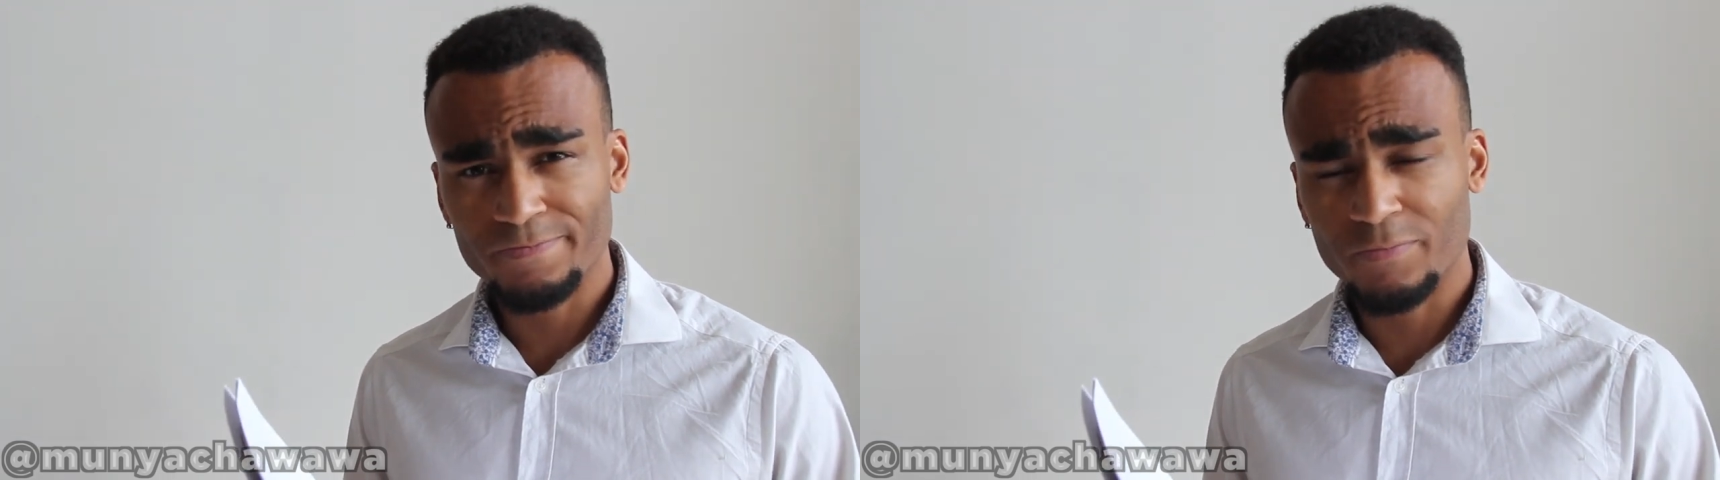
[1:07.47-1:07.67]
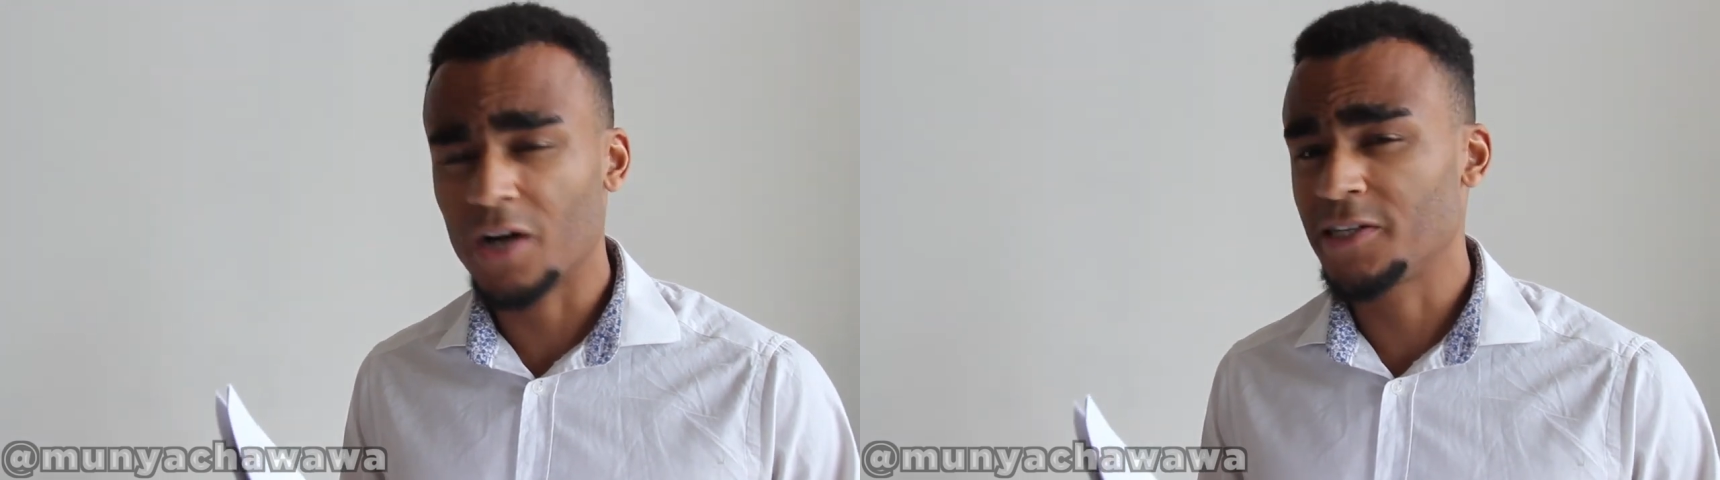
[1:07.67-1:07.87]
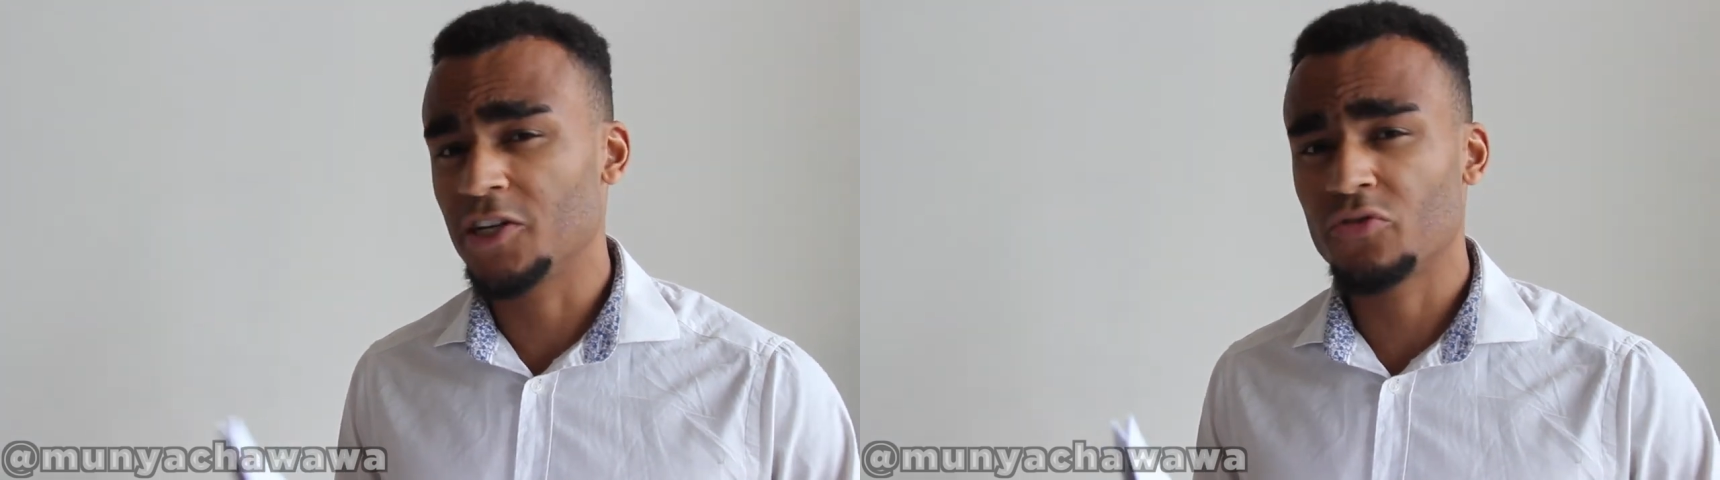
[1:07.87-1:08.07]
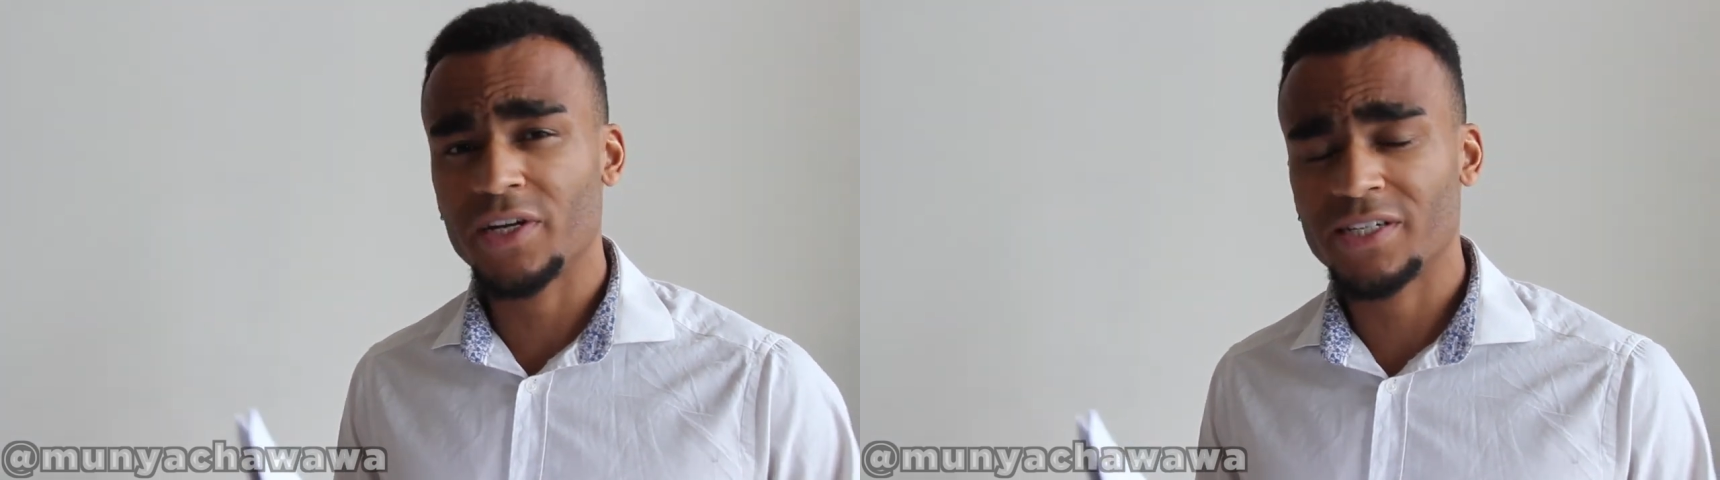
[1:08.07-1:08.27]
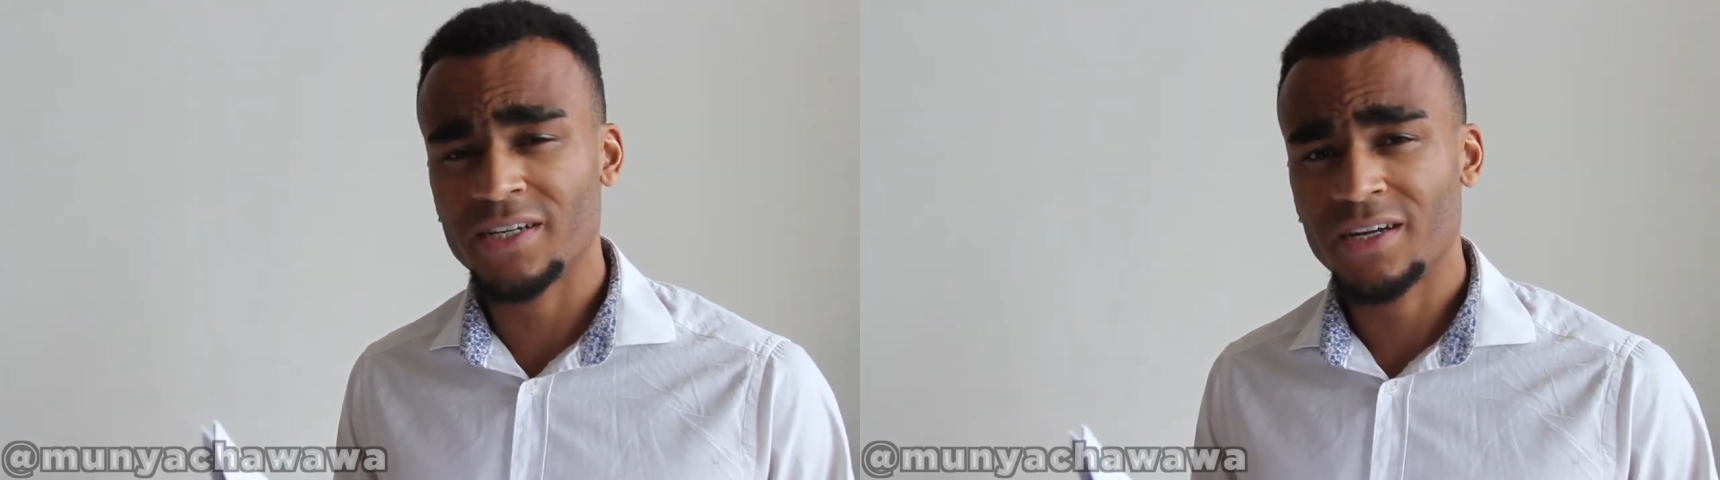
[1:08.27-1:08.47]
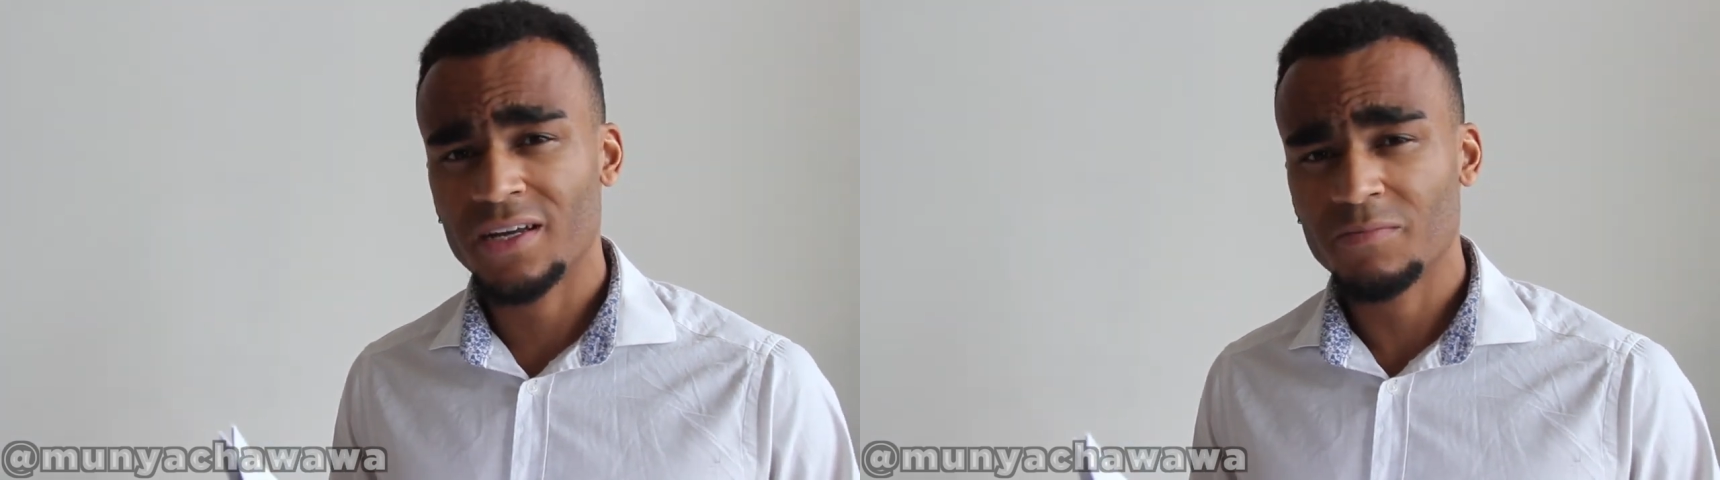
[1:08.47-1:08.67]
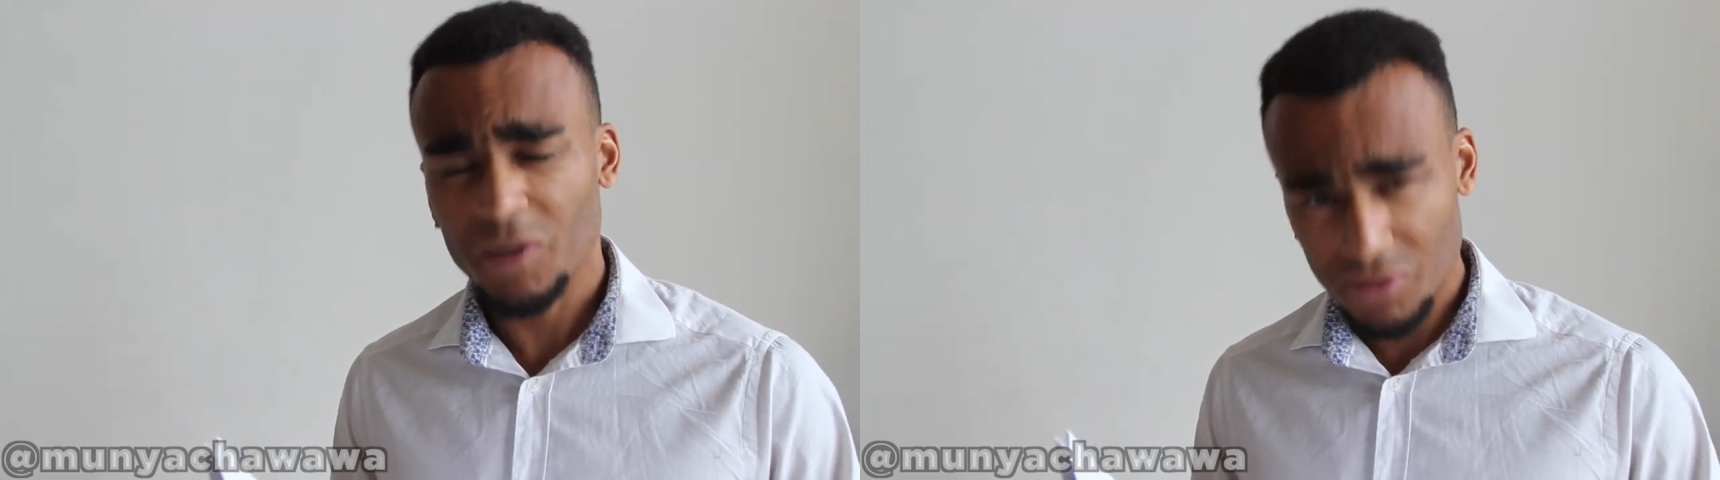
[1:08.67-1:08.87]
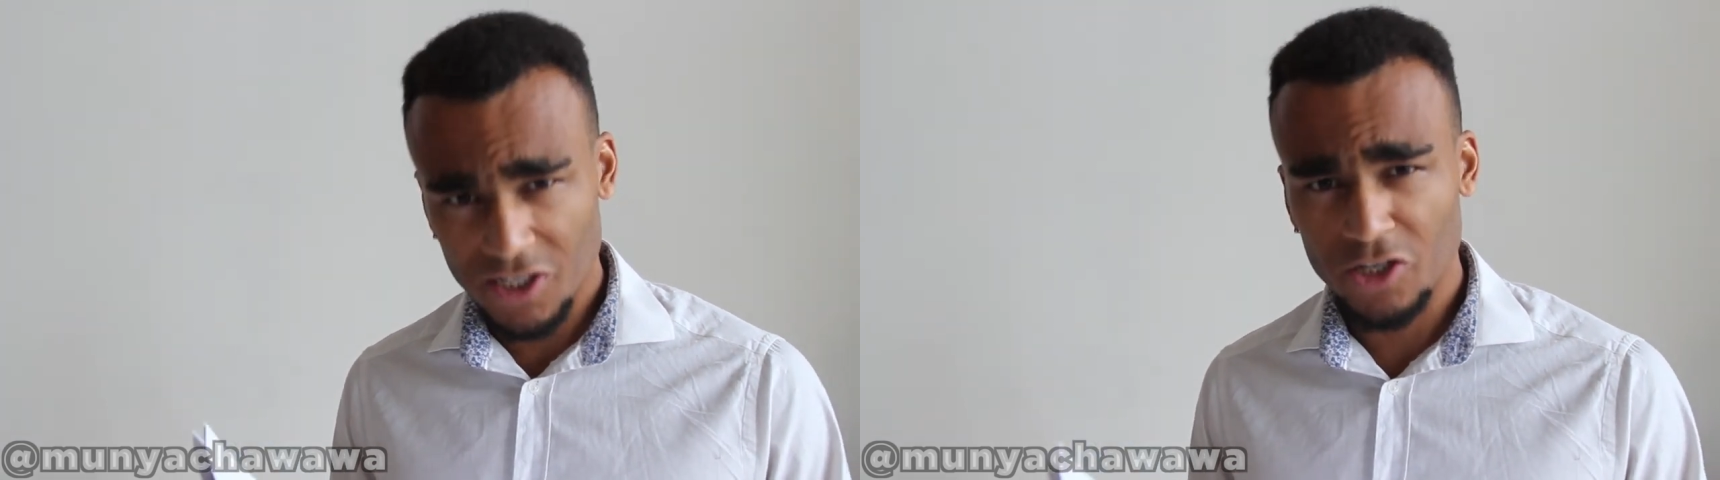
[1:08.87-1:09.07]
Barty Crease,
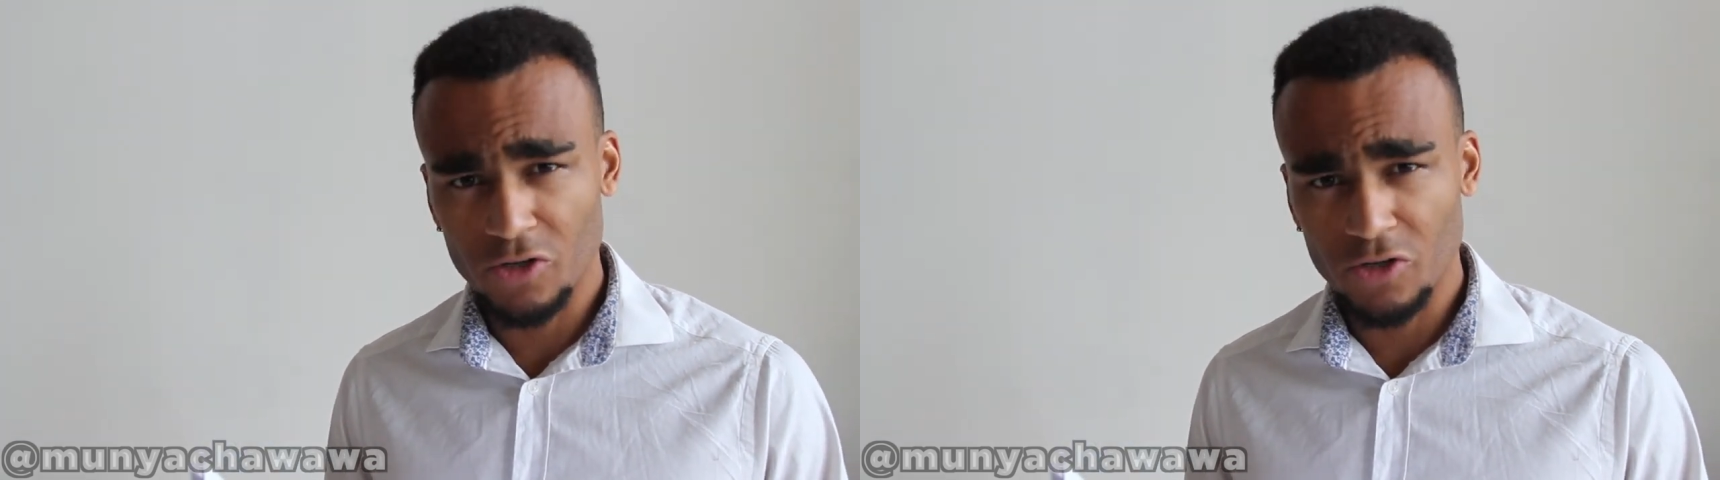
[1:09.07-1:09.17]
BBC